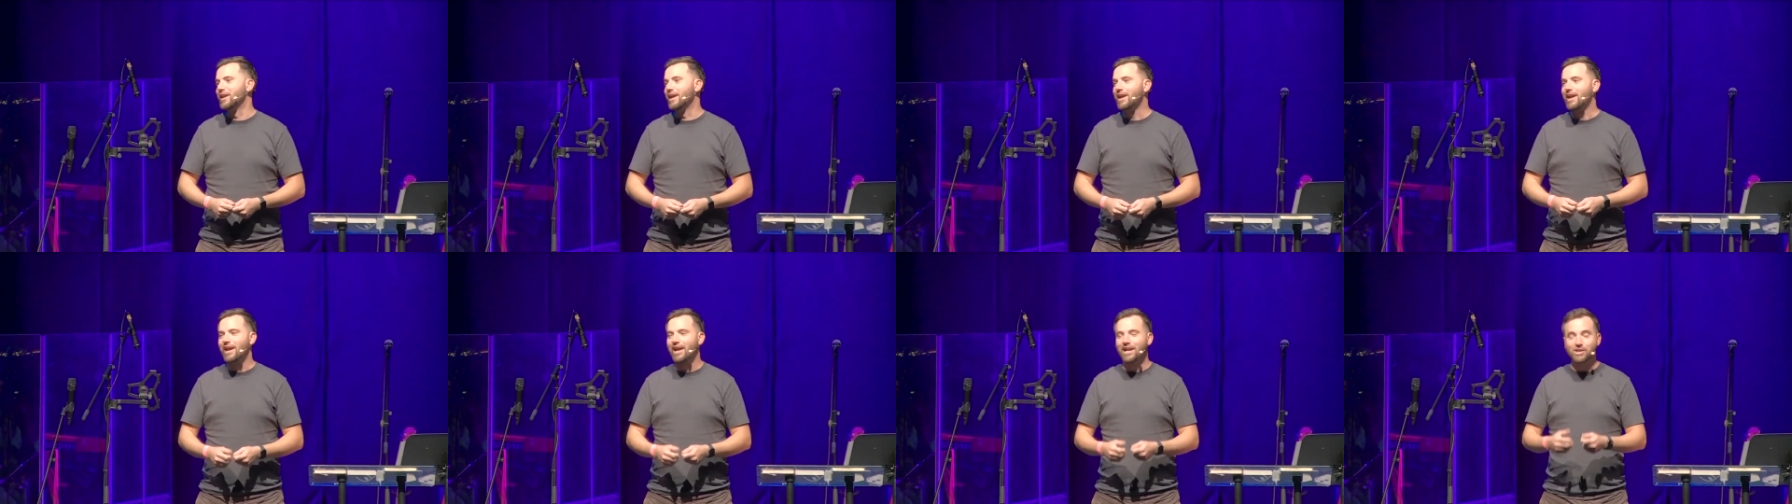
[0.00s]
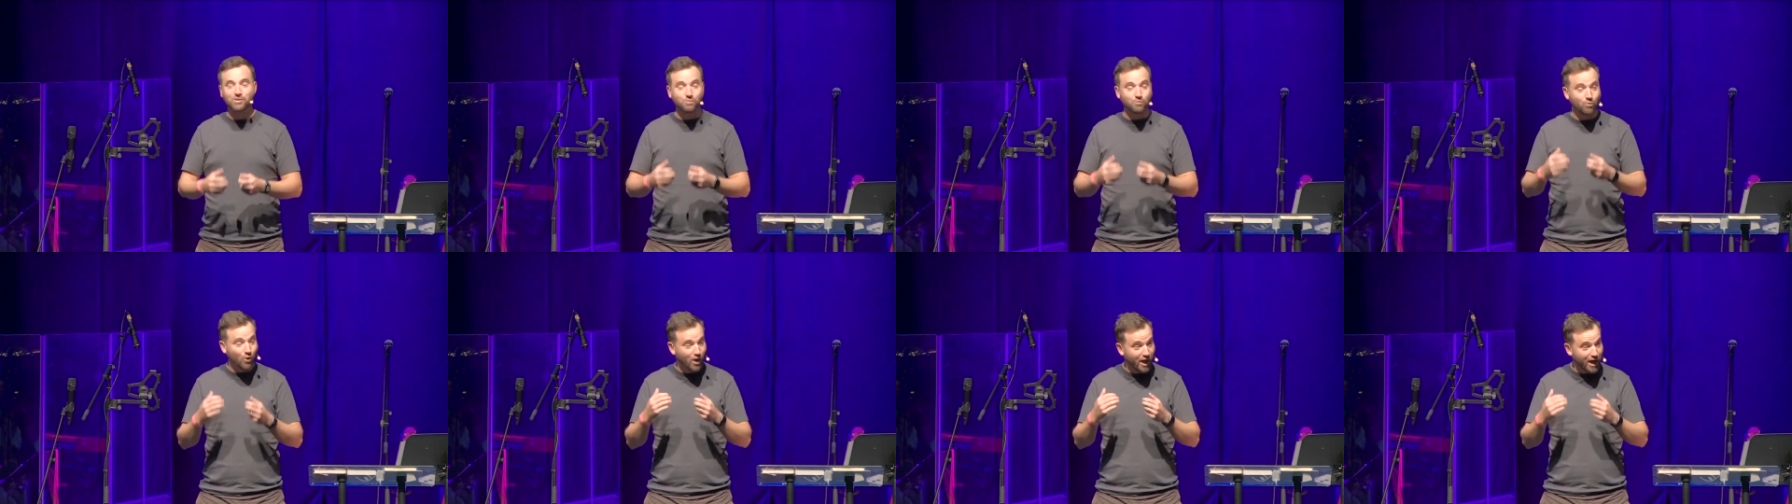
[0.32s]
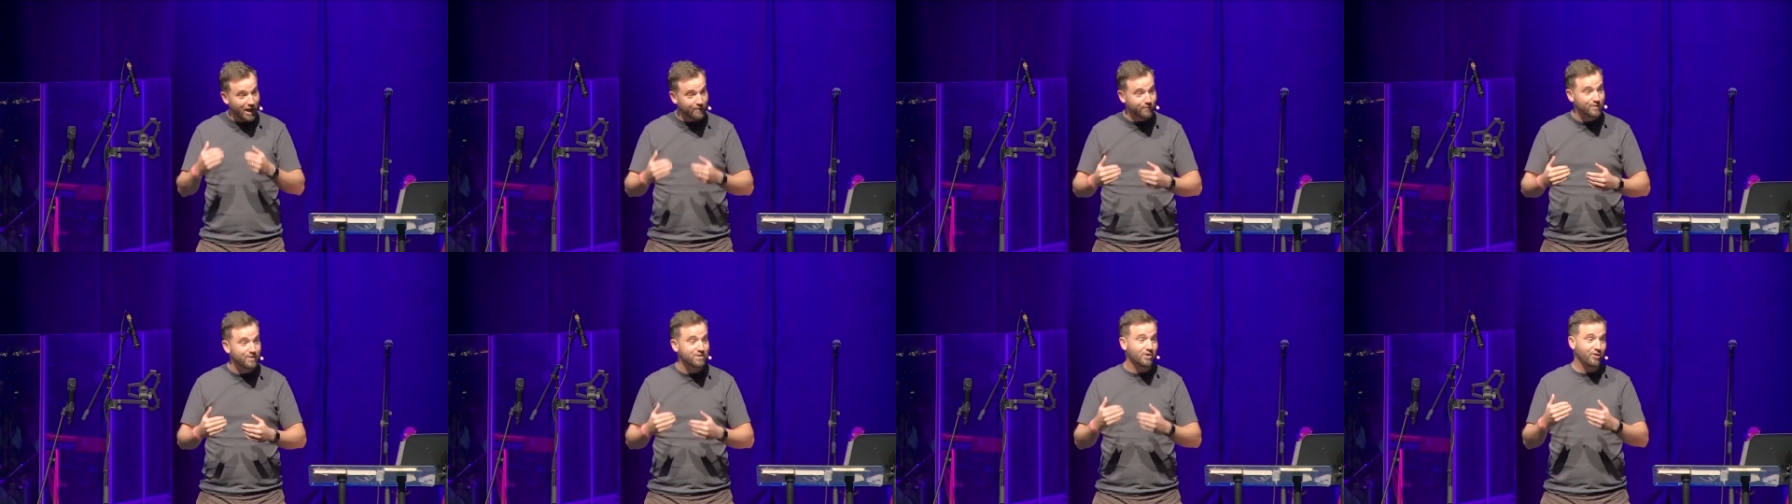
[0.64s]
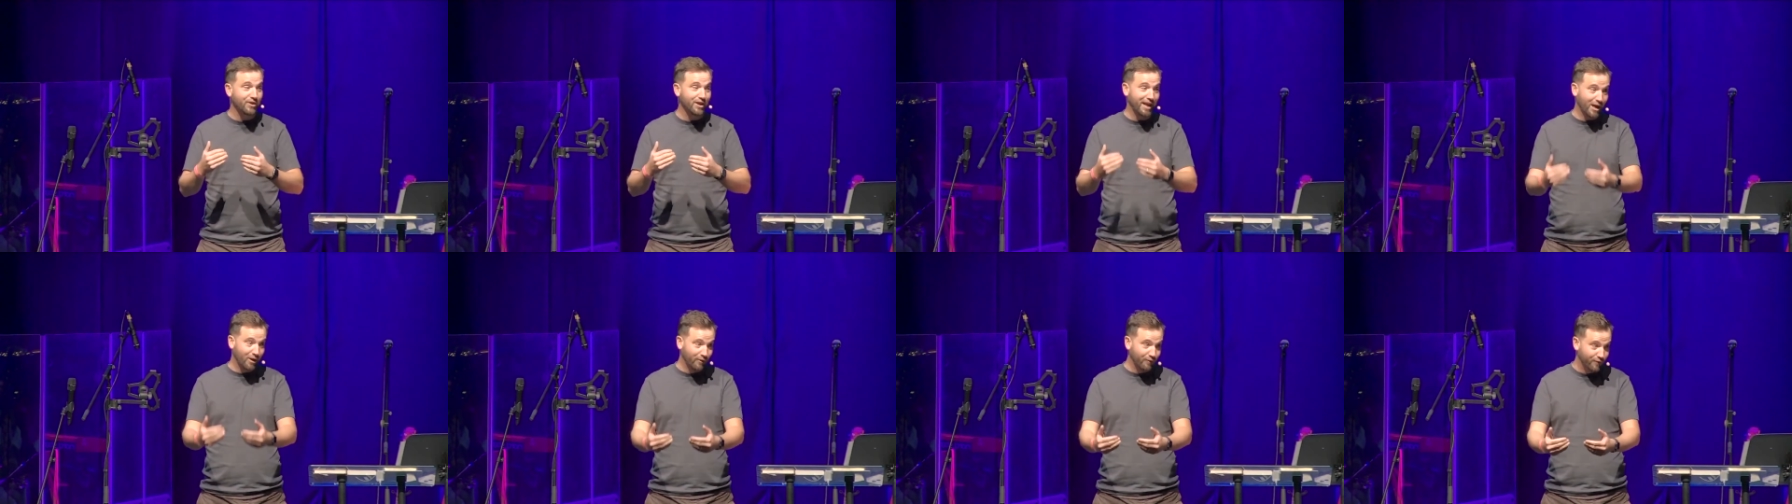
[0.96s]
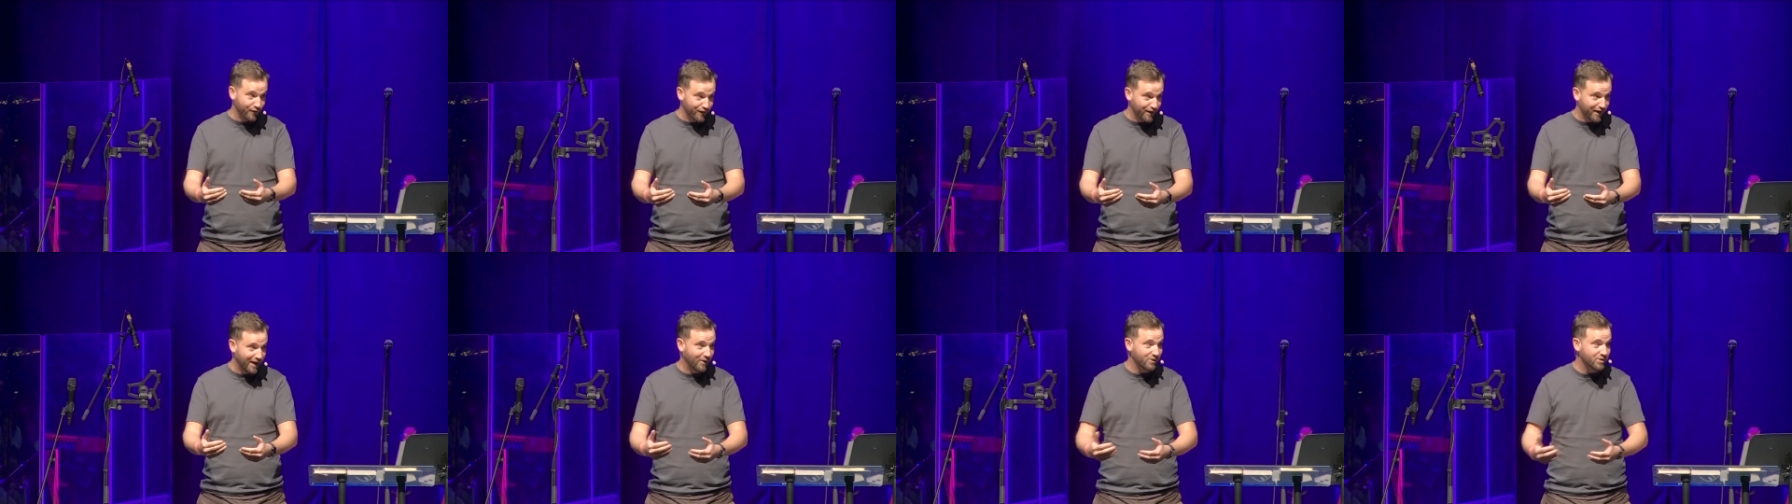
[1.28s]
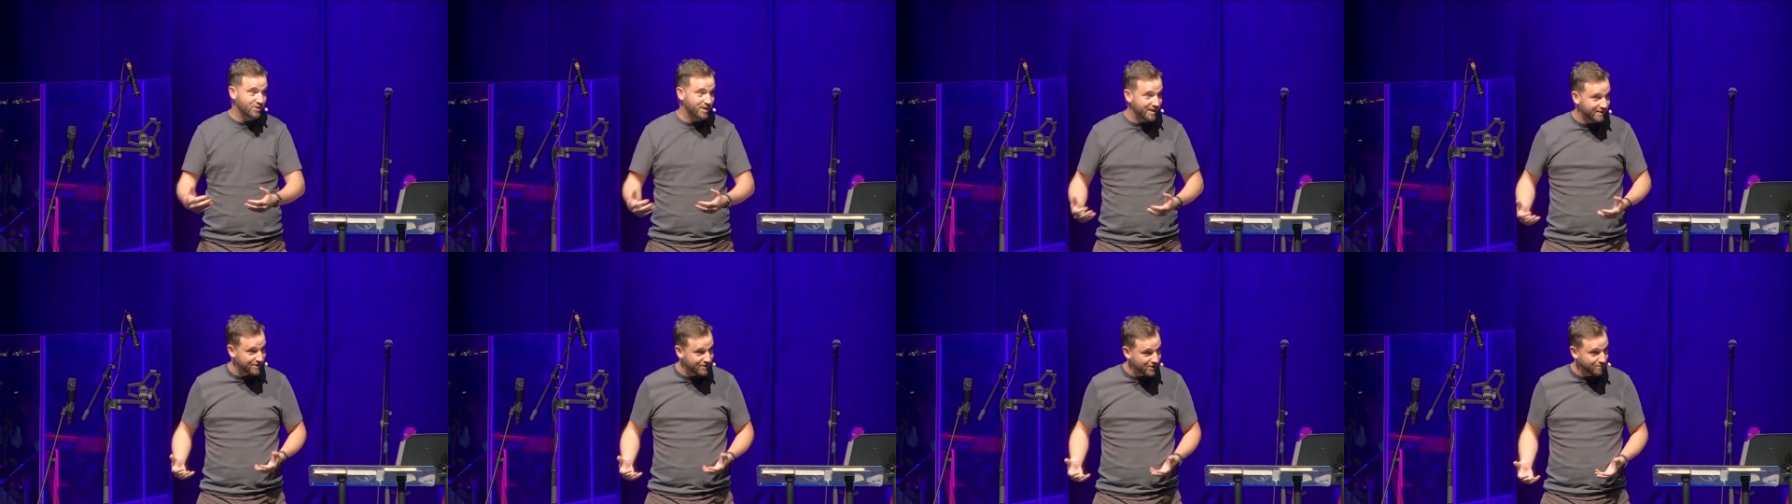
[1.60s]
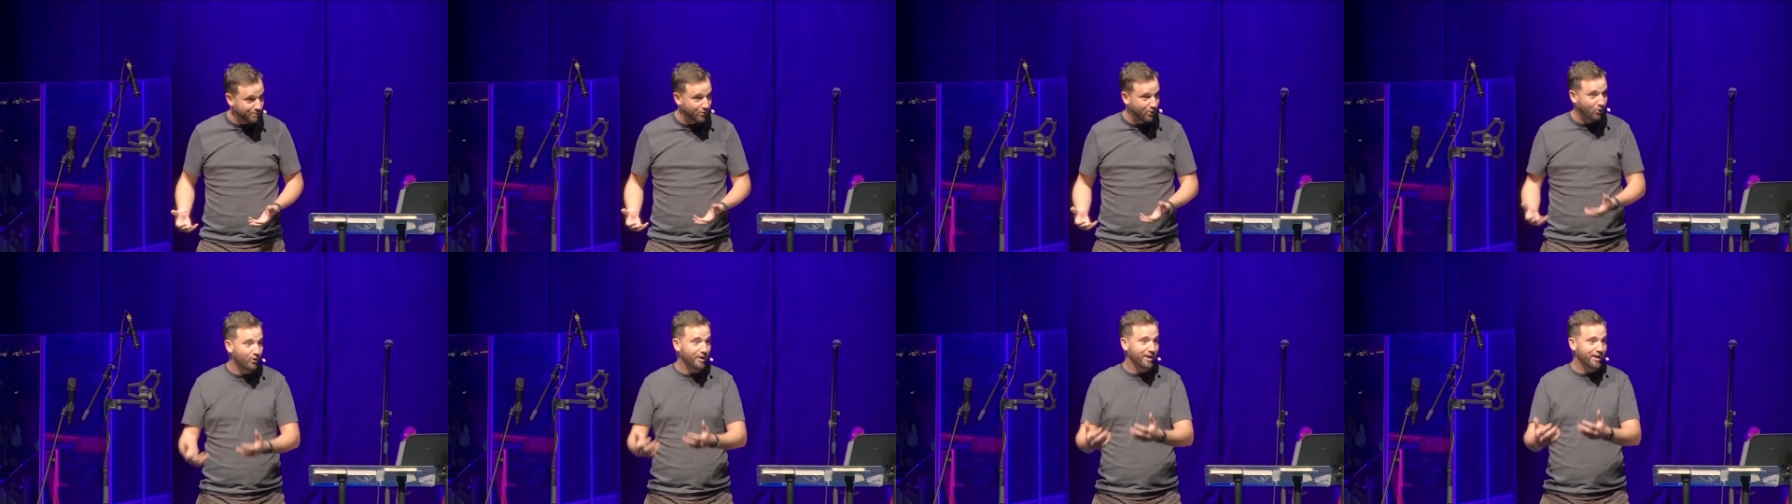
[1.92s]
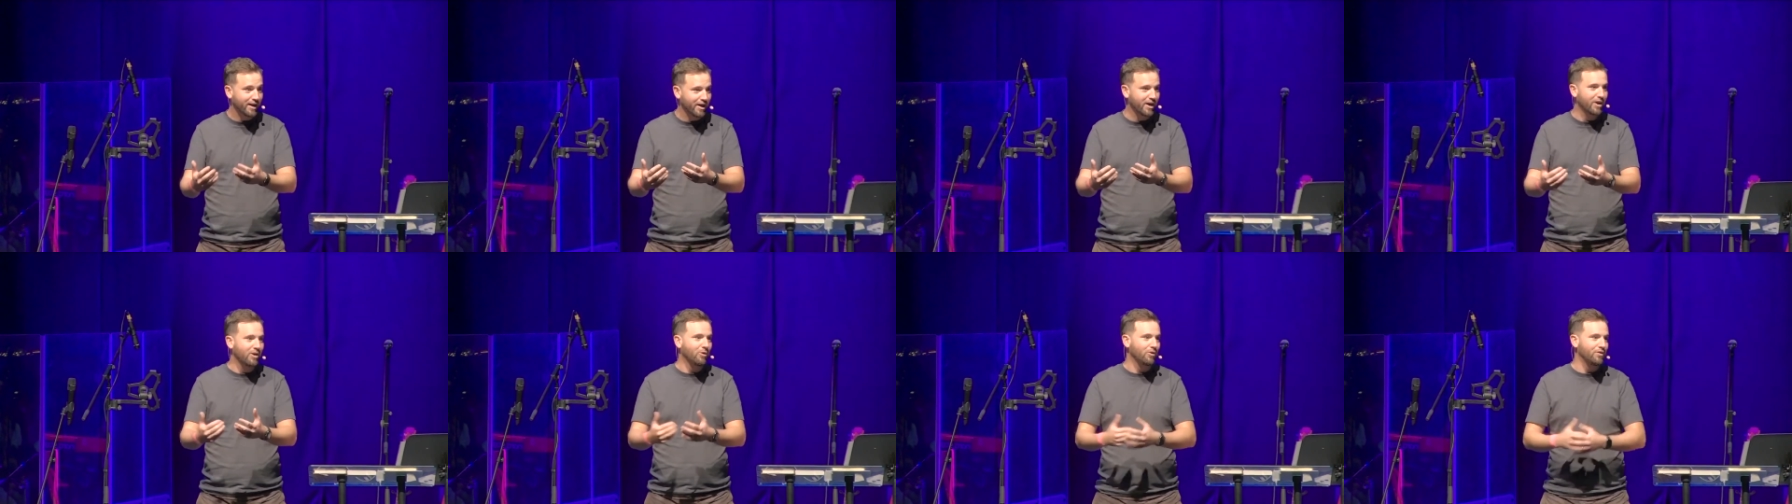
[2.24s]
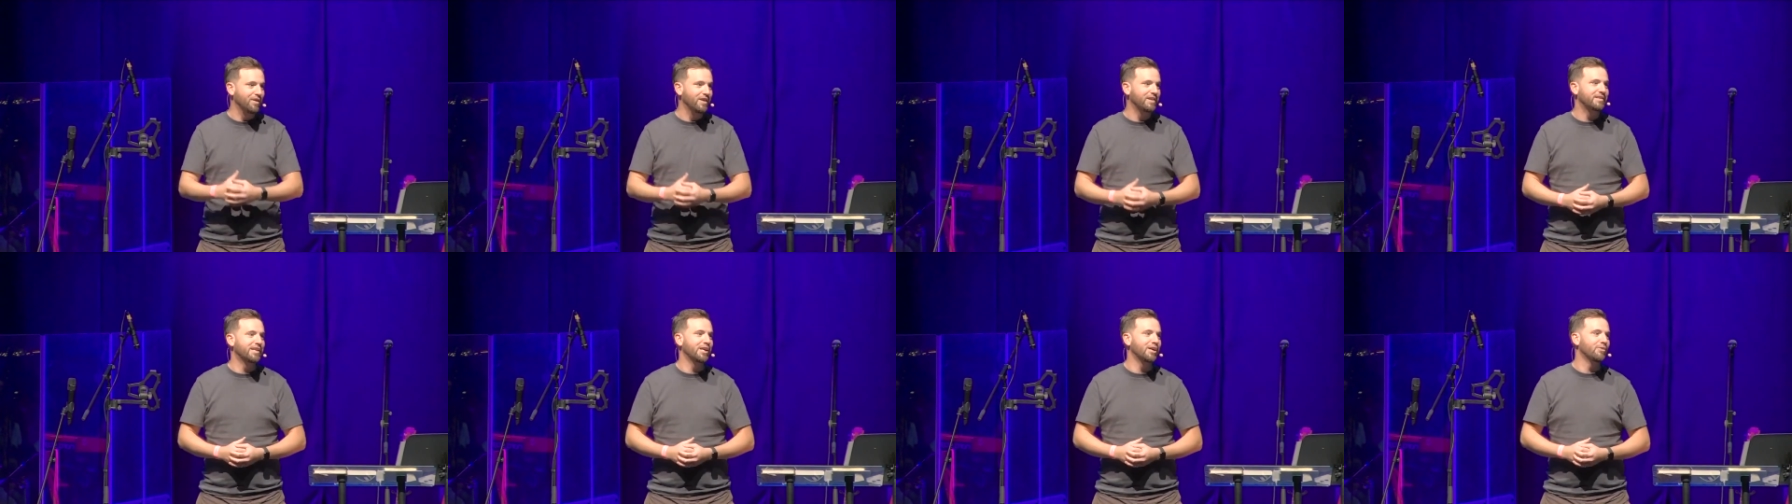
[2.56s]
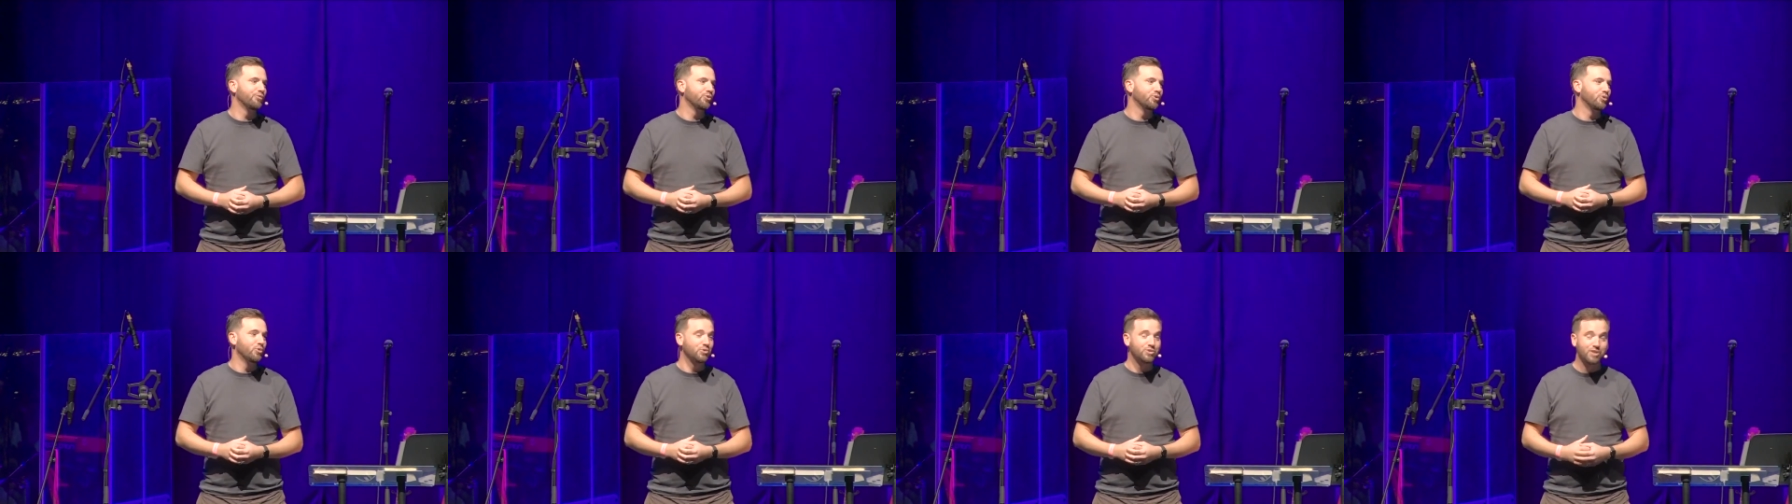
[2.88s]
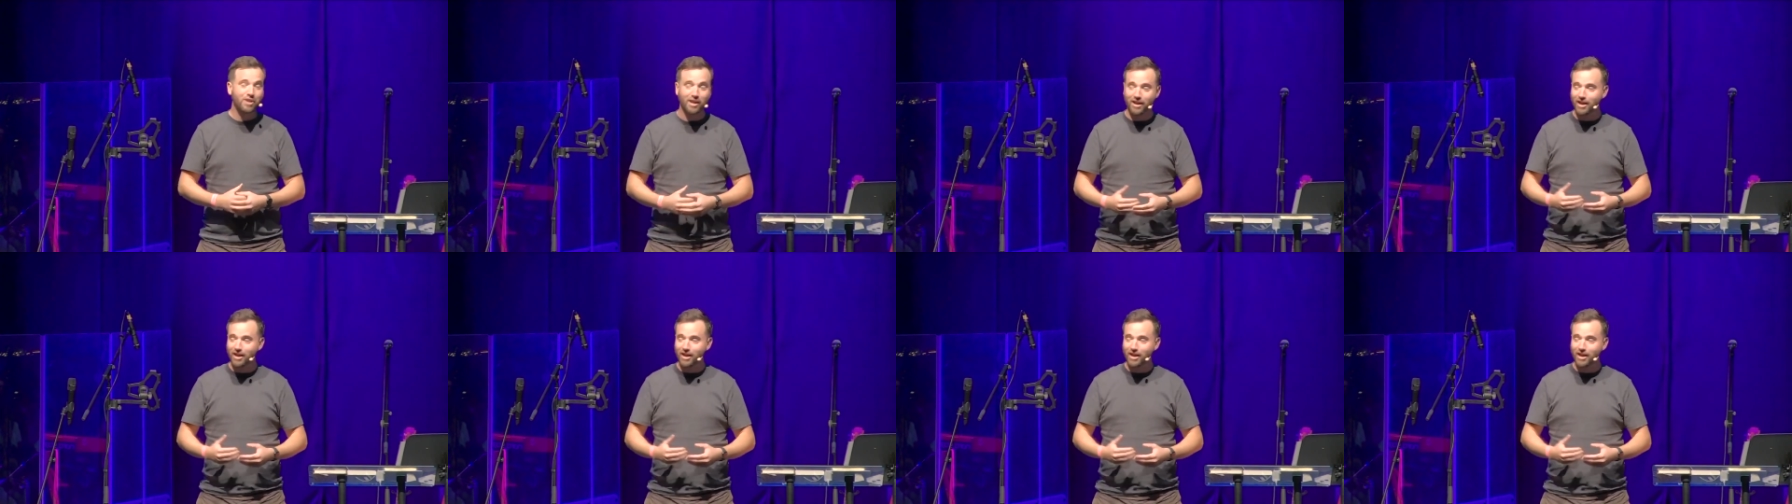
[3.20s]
His wife is on Alpha now, so he's supporting her on this Alpha course.